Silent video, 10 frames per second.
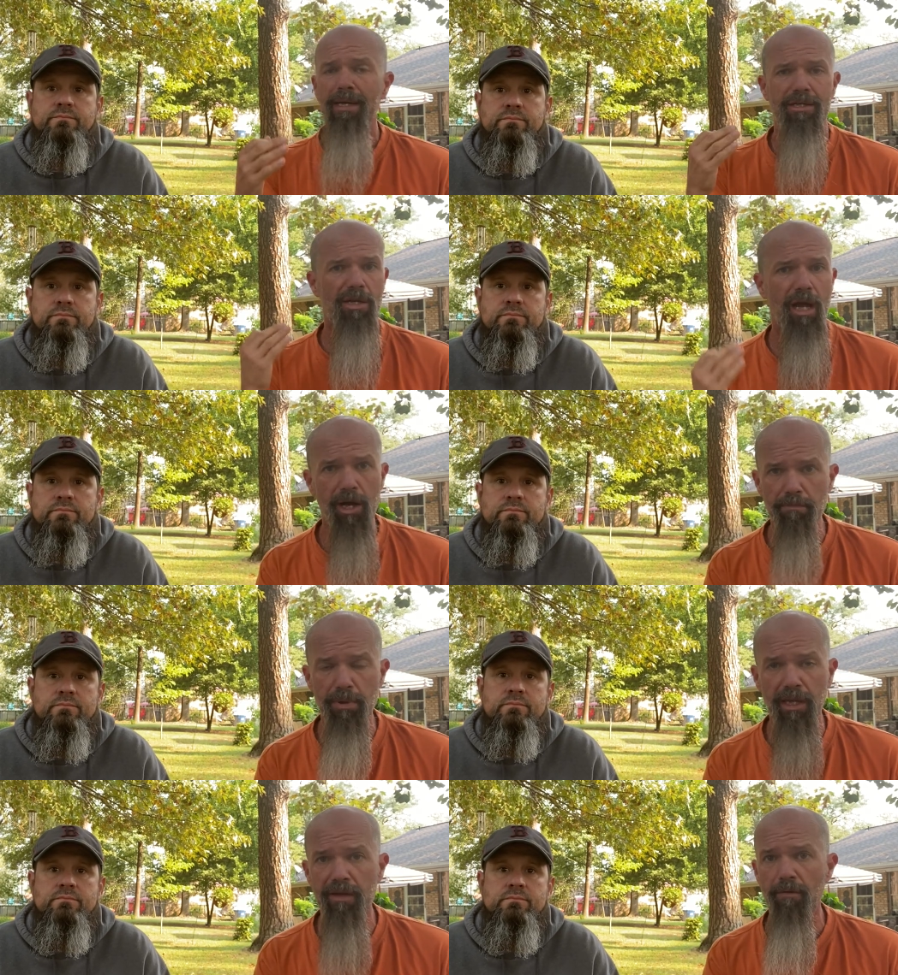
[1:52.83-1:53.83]
Speaker 1: It's
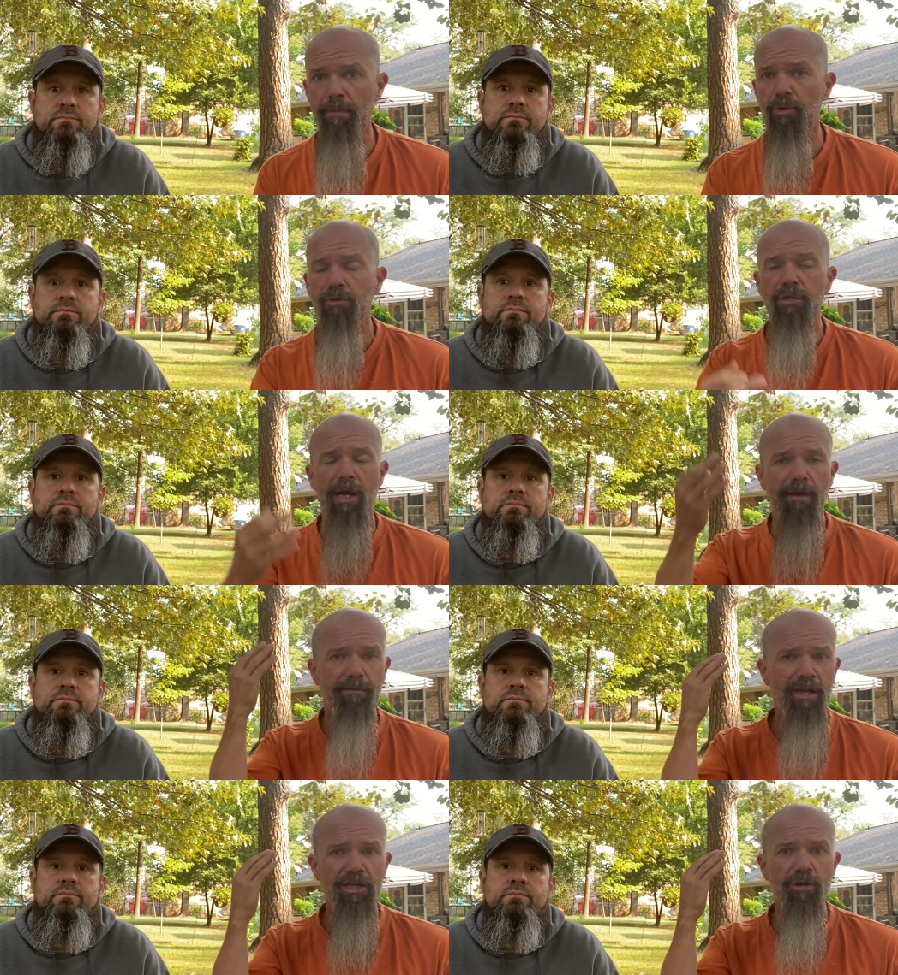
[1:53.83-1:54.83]
unbelievable. Uh,
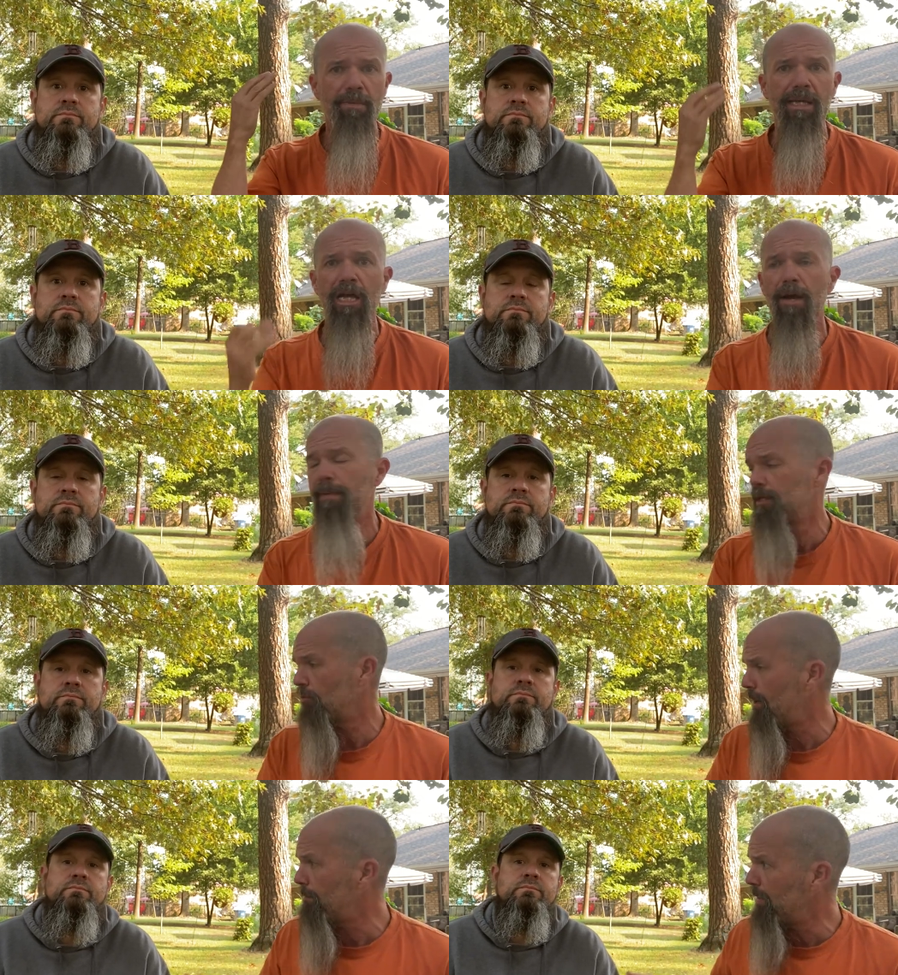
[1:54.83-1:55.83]
had so many comments
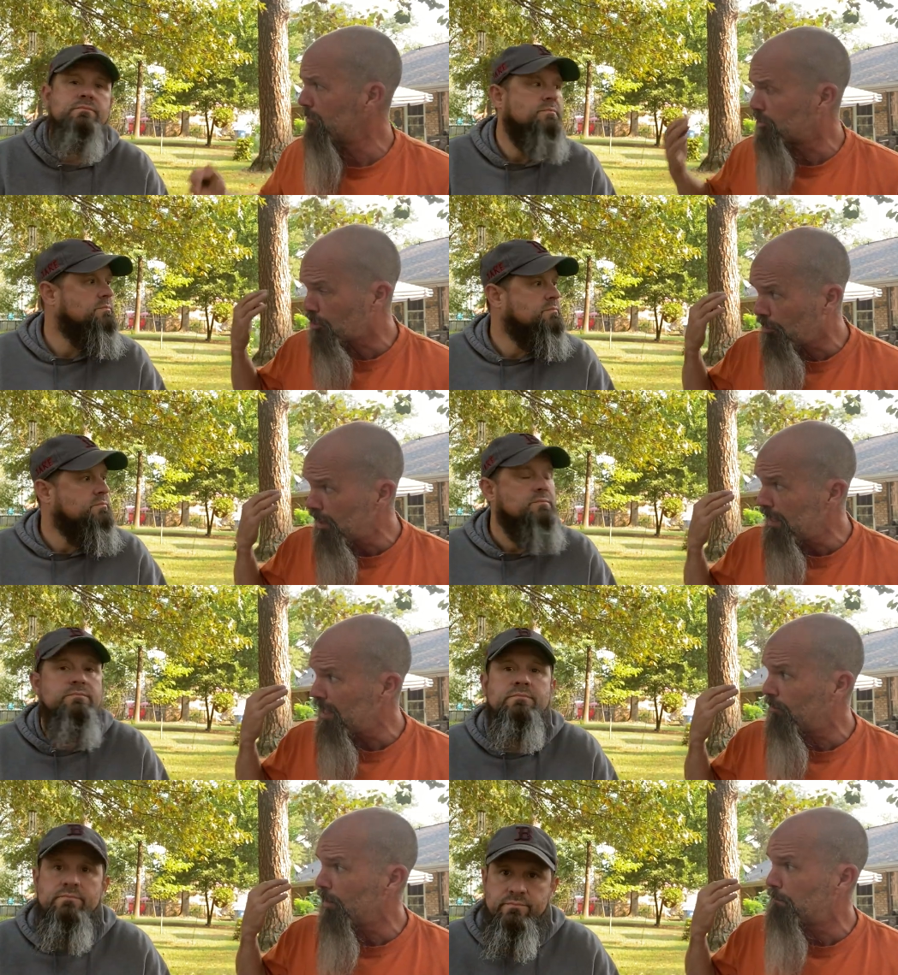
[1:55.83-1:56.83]
on that middle screen
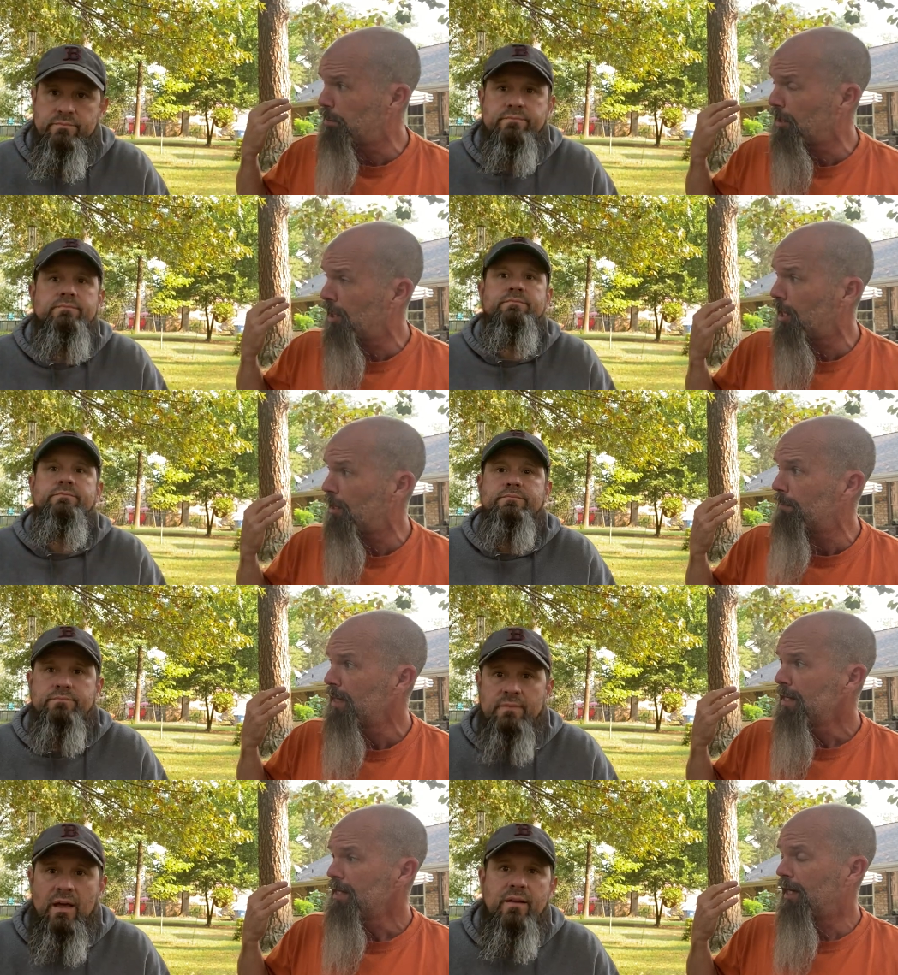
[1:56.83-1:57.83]
that we've put up.
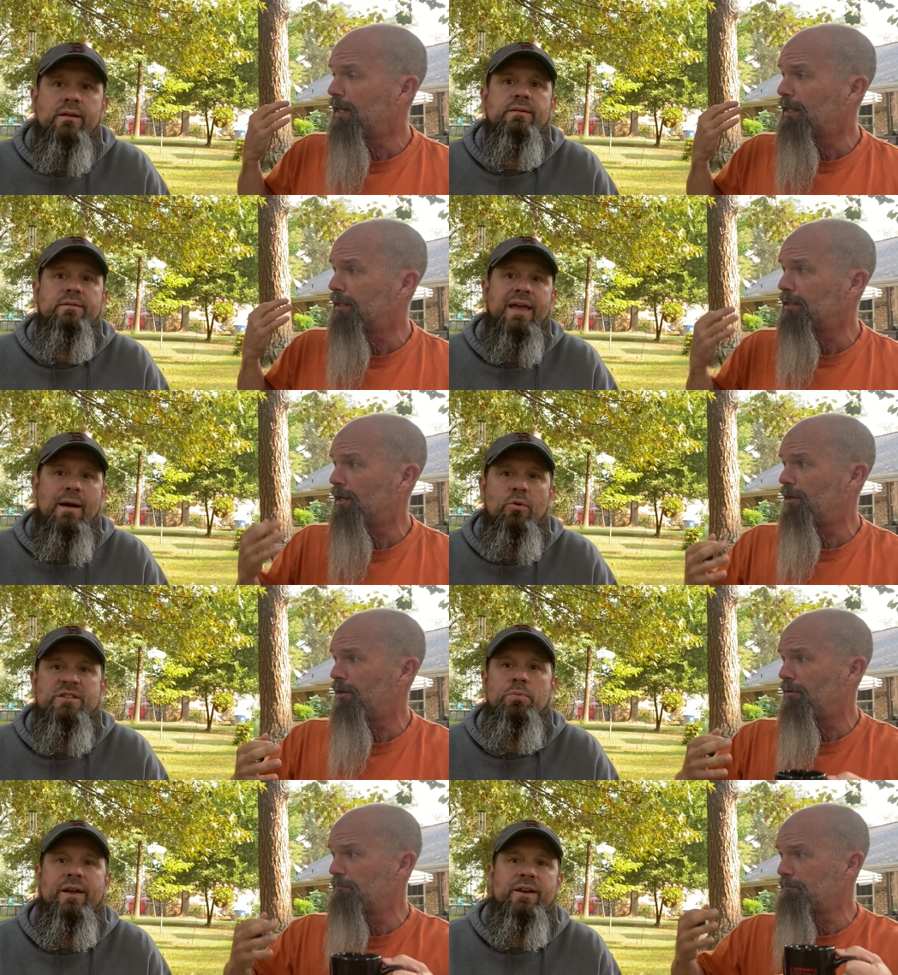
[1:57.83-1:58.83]
Uh,
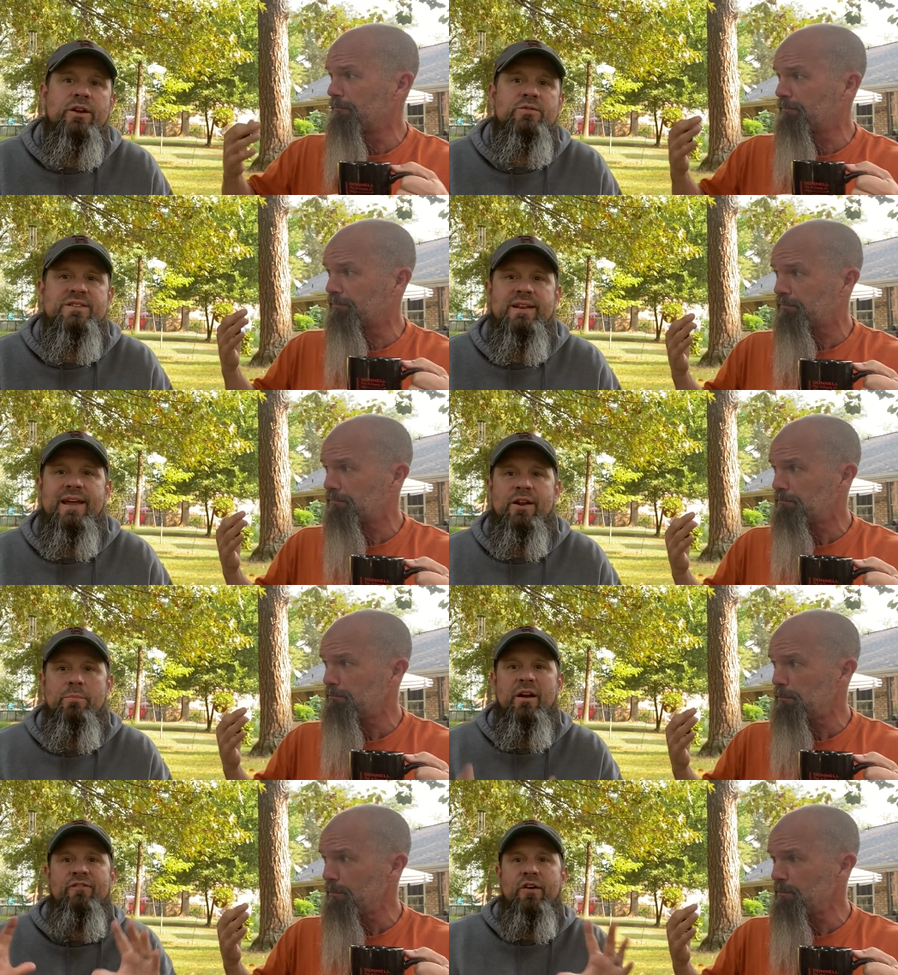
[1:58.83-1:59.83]
Speaker 2: Cowboys play at noon Sunday. It'll
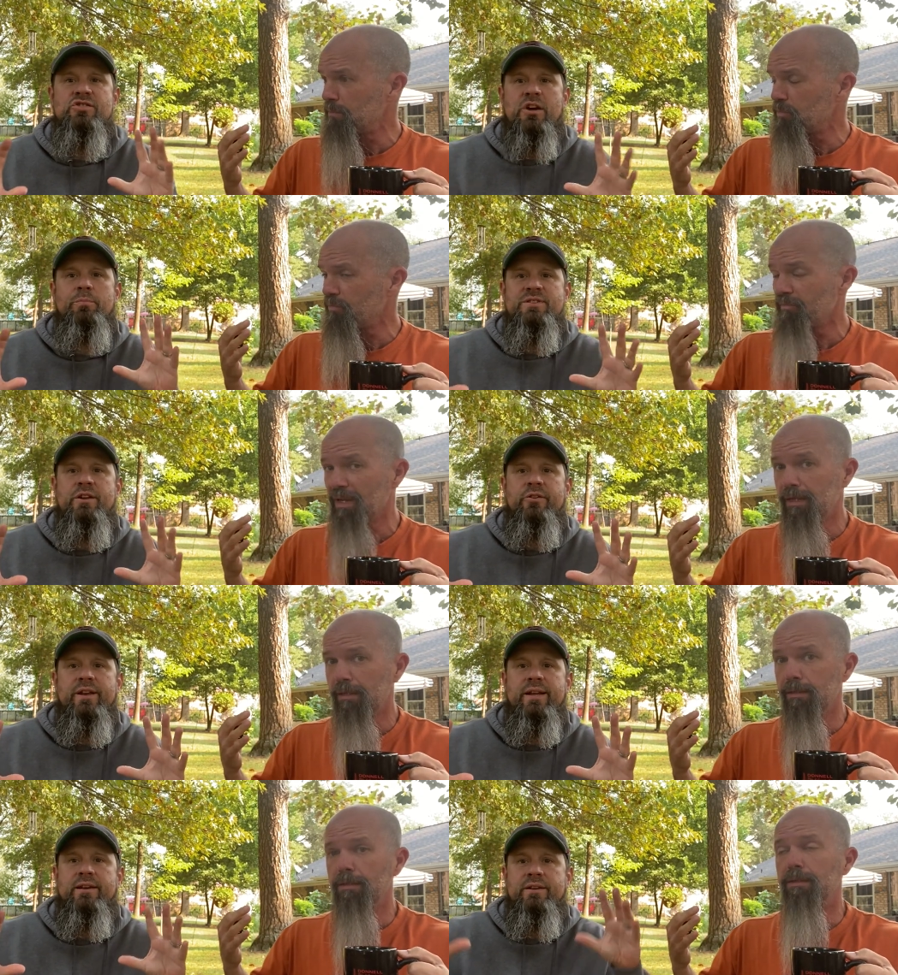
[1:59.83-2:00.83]
be our first
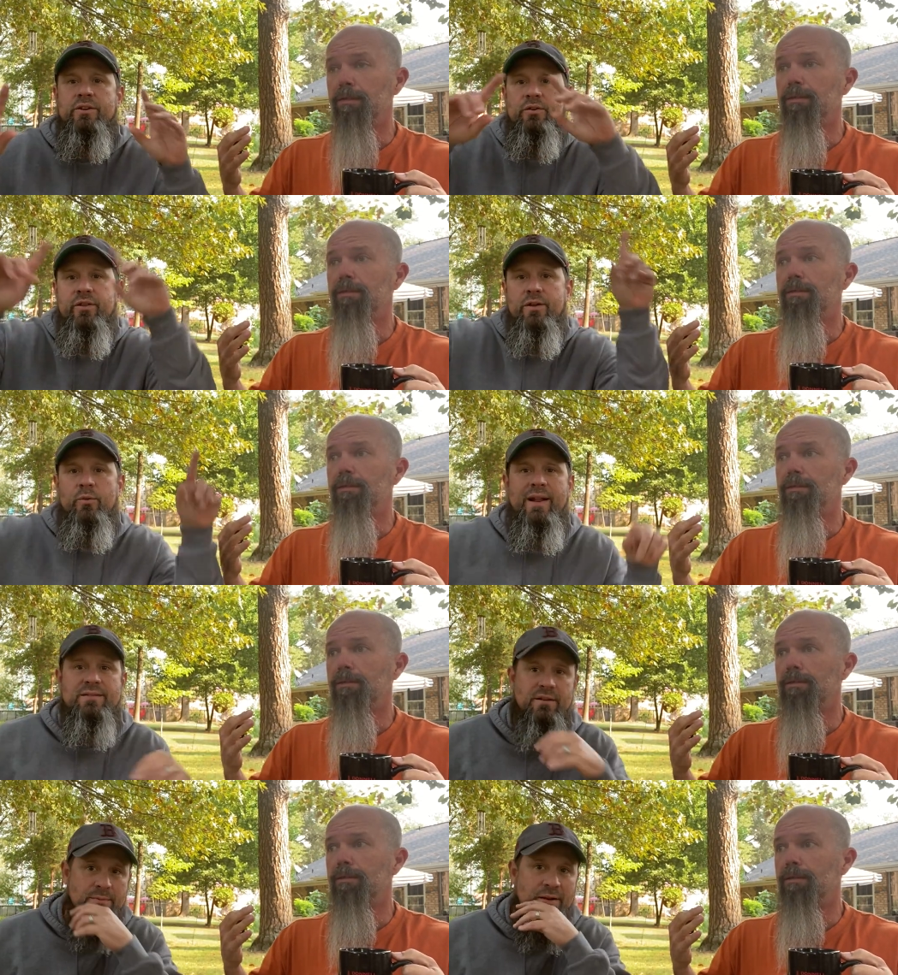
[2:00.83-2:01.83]
opportunity to do the what I
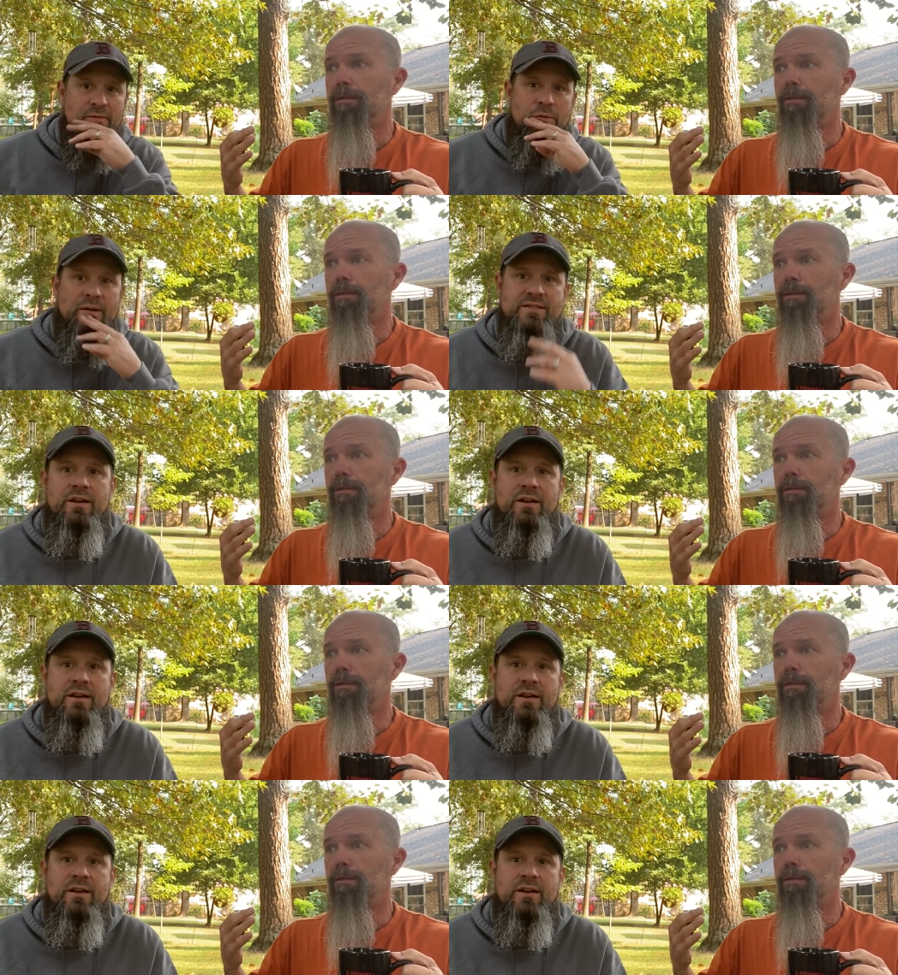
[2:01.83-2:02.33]
talked about a few weeks